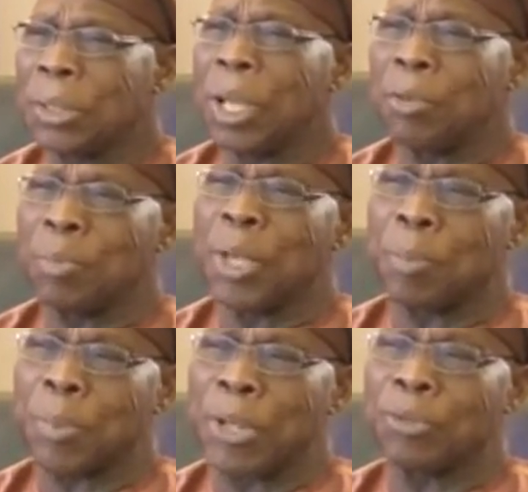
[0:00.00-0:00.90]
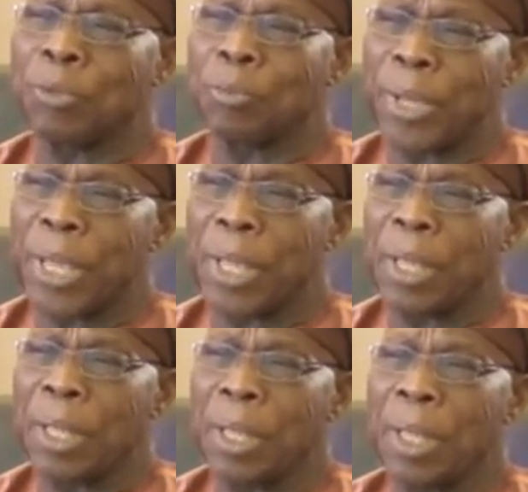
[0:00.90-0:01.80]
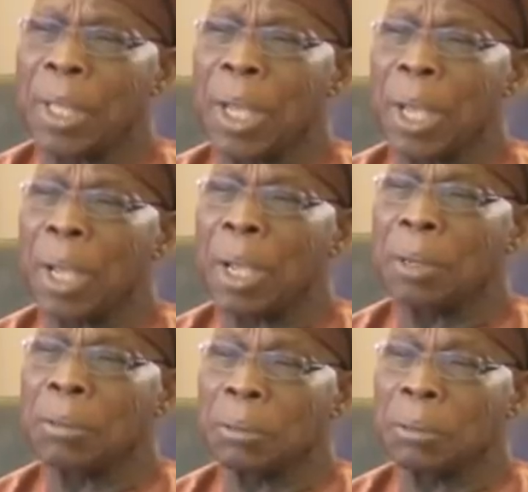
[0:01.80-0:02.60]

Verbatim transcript: there will be a price to pay uh,